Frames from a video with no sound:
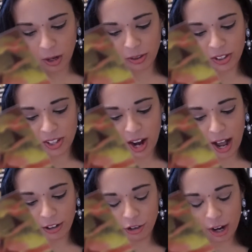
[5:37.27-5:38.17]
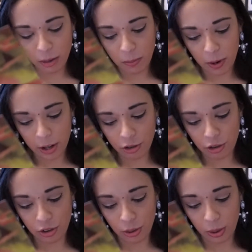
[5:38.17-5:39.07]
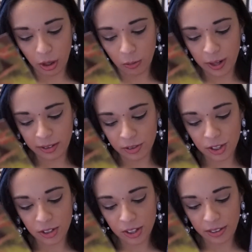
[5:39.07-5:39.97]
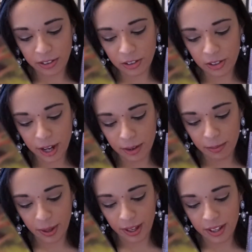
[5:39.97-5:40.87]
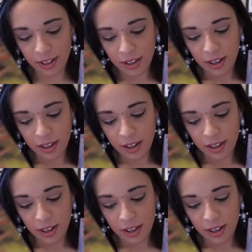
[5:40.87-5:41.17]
it says an eyeshadow brush duo, but I was going to say this is kind of big.